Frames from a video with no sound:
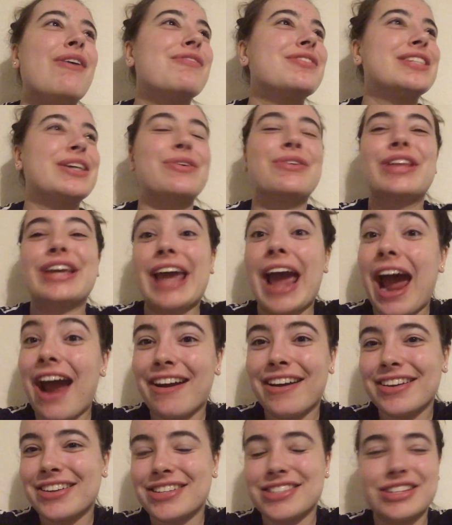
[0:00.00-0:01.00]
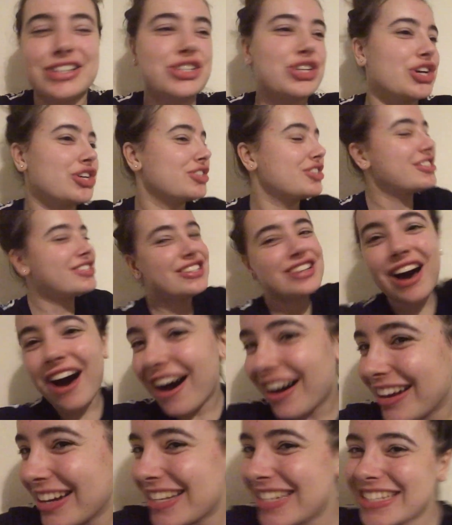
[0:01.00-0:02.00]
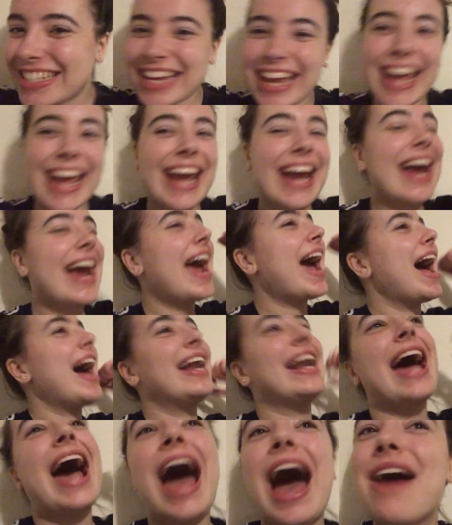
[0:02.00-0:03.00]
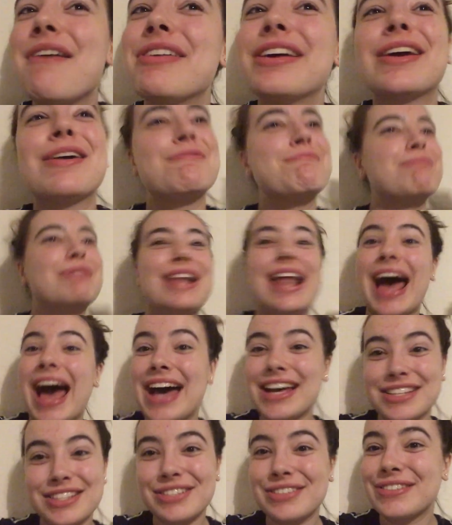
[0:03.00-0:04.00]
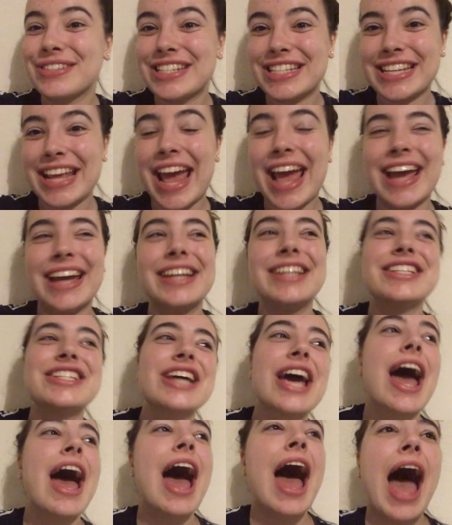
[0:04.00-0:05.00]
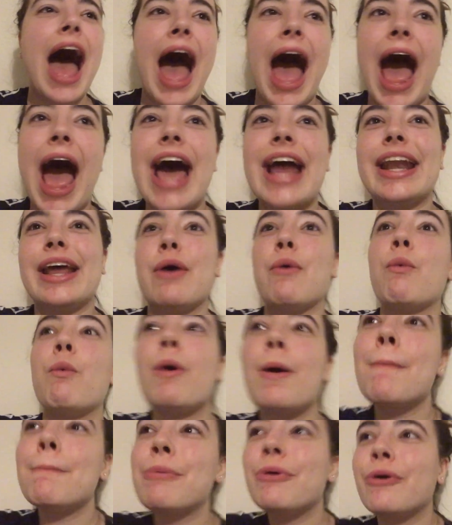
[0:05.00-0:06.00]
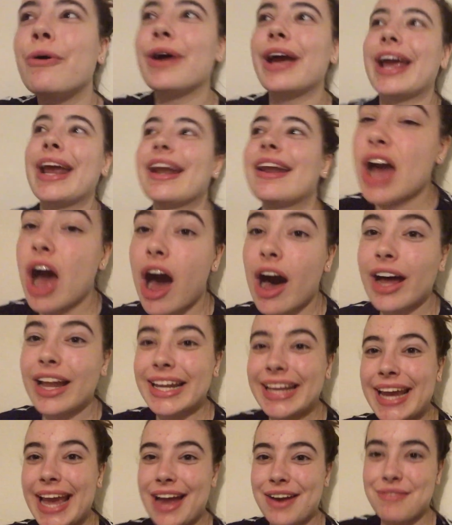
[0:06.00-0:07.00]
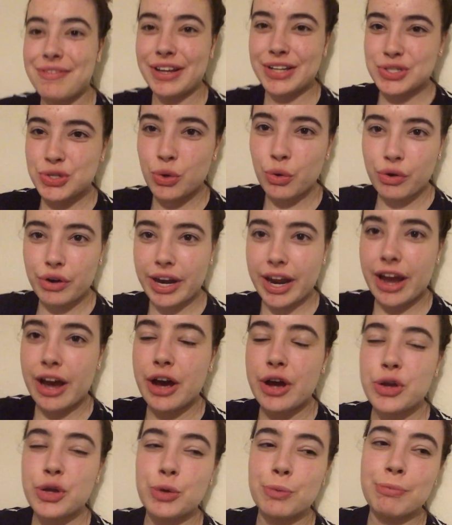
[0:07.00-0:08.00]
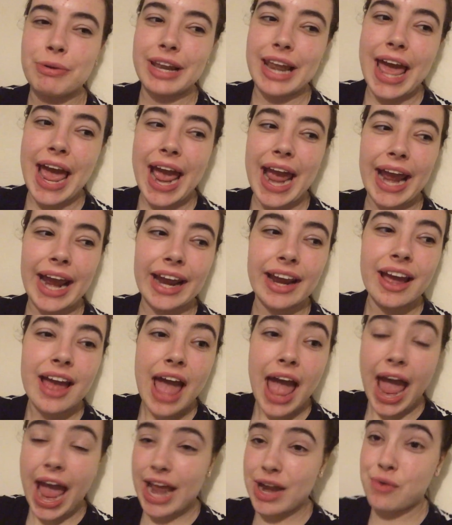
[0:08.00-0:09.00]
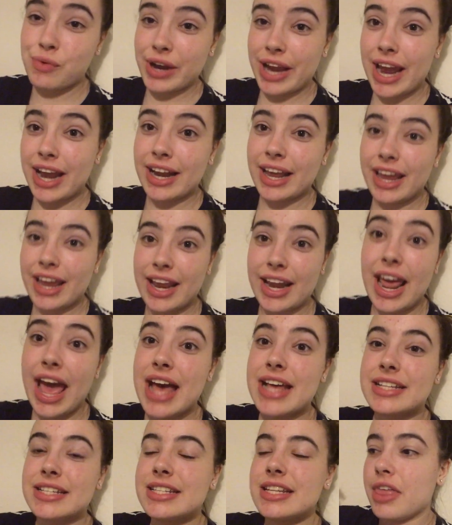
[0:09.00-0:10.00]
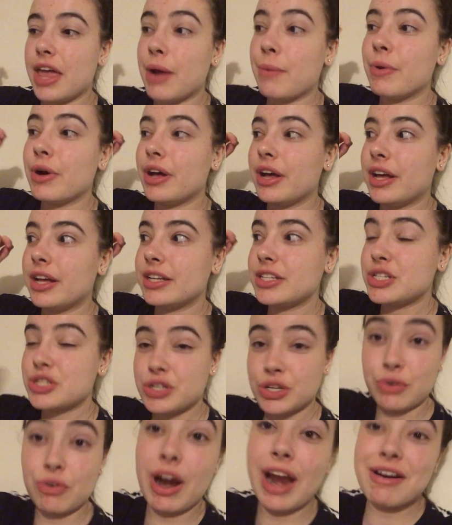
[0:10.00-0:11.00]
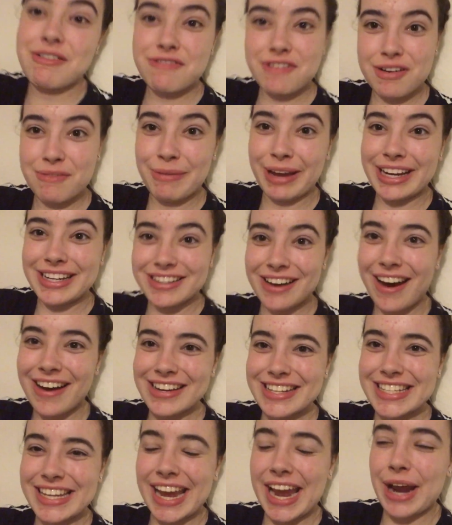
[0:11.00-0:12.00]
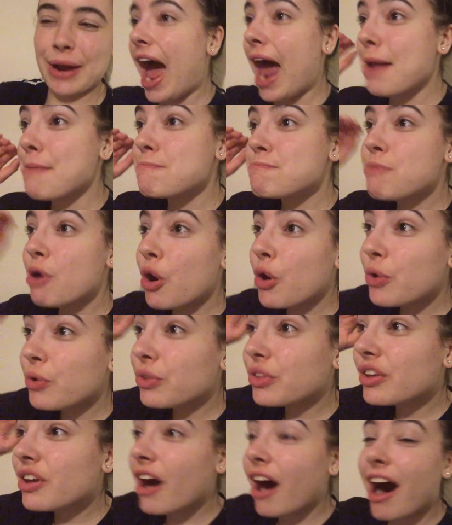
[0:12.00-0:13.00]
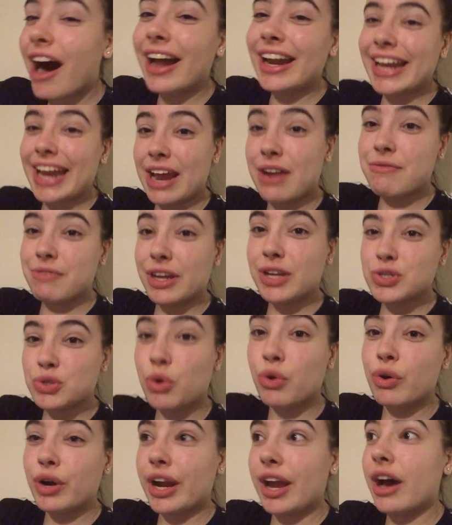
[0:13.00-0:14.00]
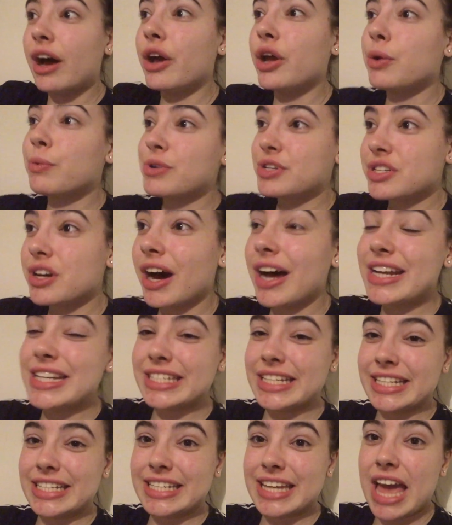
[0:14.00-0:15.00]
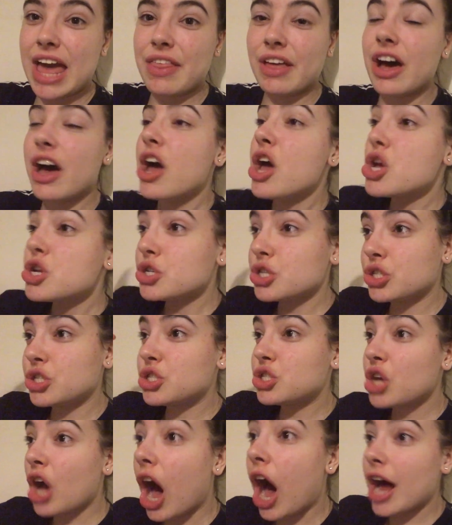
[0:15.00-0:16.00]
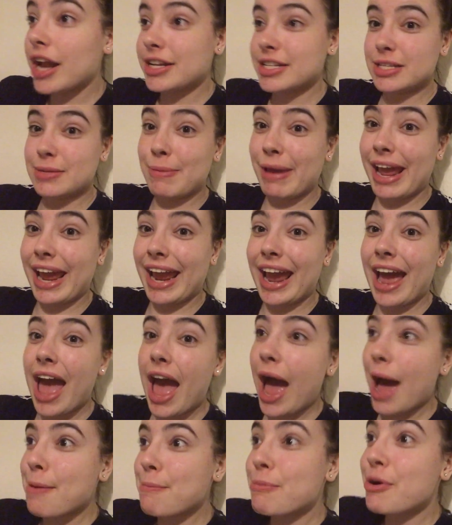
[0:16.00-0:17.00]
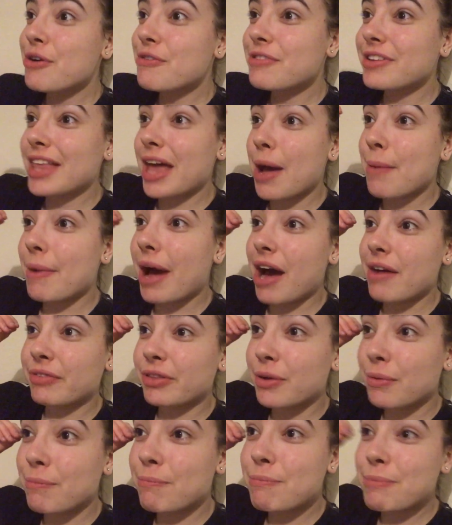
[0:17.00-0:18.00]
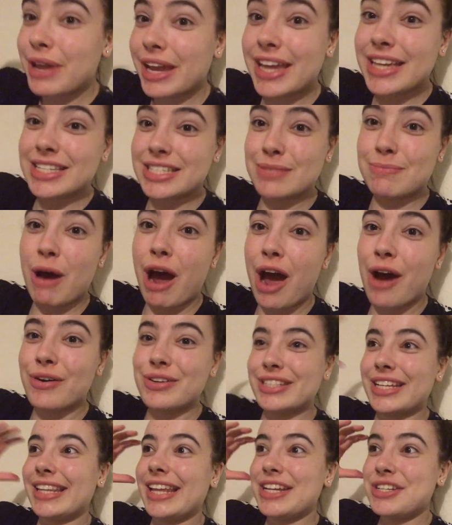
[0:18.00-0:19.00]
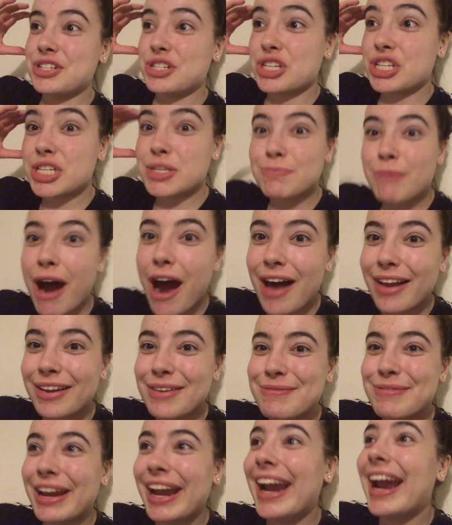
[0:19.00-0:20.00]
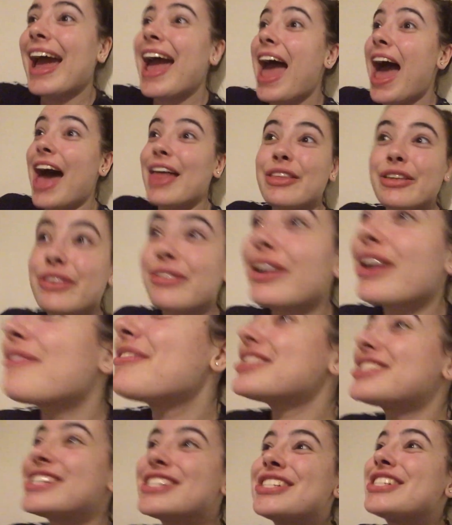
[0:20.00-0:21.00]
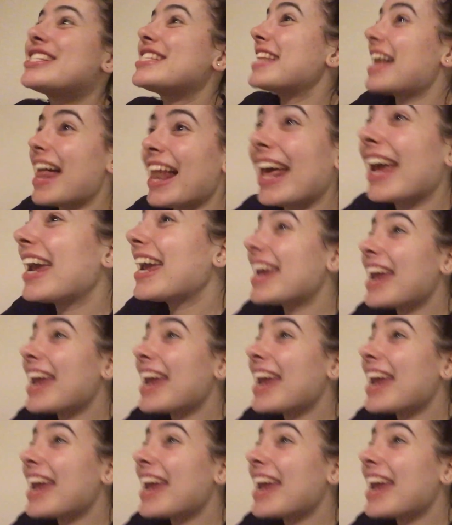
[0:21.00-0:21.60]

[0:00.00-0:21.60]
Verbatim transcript: Obviously all the characters are just dancing and having a blast on stage and at one point Carly and Victoria who play Henry and Inez they were stood right in front of me dancing and both Carly and Victoria who were dancing together just turned to me and both of them have the biggest smiles and they just smile at me and the three of us are just there like